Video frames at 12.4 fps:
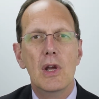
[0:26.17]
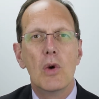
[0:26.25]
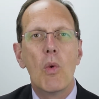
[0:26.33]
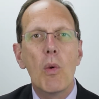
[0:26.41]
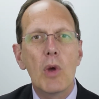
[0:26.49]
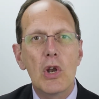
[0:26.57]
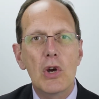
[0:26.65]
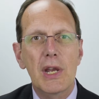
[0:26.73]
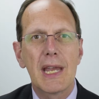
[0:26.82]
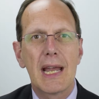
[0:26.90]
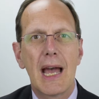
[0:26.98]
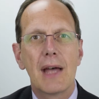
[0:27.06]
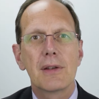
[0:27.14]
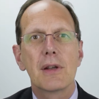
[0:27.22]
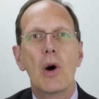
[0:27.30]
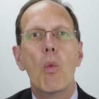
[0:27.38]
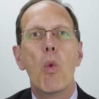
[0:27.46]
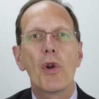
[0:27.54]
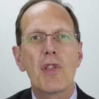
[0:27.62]
What we're looking at
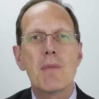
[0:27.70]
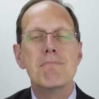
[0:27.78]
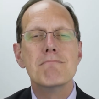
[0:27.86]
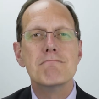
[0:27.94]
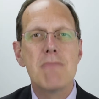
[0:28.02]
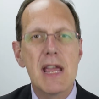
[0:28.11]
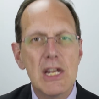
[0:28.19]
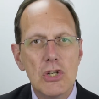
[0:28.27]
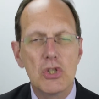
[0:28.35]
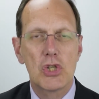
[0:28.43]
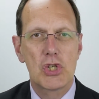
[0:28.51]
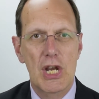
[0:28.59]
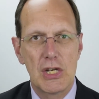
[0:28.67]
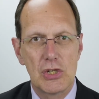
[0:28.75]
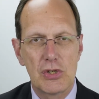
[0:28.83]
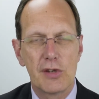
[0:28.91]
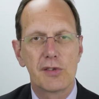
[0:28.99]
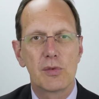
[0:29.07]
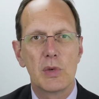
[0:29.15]
are what are the major
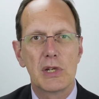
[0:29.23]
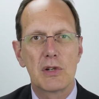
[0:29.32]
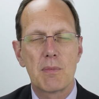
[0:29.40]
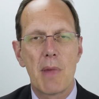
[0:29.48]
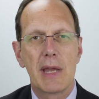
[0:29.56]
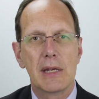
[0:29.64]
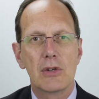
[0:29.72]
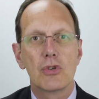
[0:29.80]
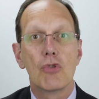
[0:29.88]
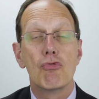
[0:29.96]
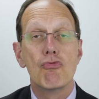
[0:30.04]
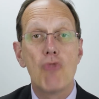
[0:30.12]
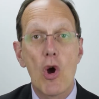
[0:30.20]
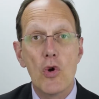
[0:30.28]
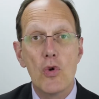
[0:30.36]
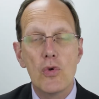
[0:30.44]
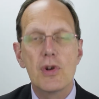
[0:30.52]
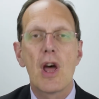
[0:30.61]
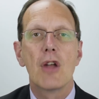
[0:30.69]
changes we could make to
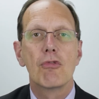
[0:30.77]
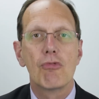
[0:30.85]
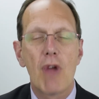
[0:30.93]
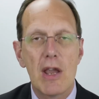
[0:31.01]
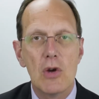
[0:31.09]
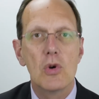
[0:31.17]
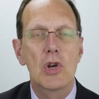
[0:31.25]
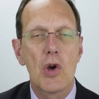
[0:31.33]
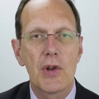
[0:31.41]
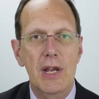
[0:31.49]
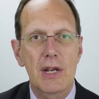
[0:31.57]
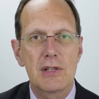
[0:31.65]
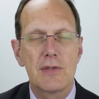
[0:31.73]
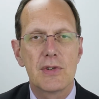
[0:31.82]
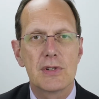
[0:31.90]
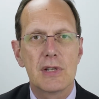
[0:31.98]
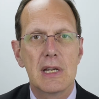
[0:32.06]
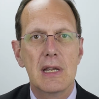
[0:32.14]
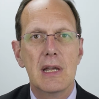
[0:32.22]
road and rail
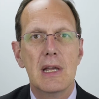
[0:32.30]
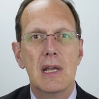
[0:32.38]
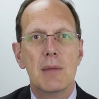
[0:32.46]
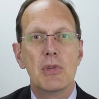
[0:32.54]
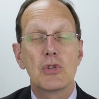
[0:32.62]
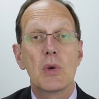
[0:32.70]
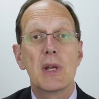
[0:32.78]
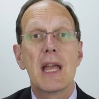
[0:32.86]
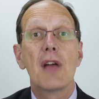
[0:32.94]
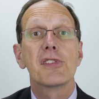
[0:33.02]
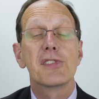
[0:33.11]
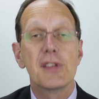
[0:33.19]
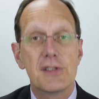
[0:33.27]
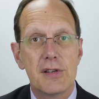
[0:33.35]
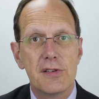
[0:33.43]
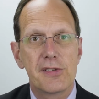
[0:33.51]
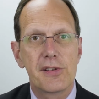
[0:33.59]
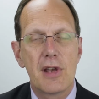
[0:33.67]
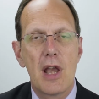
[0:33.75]
connectivity between our
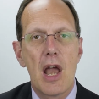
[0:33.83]
cities,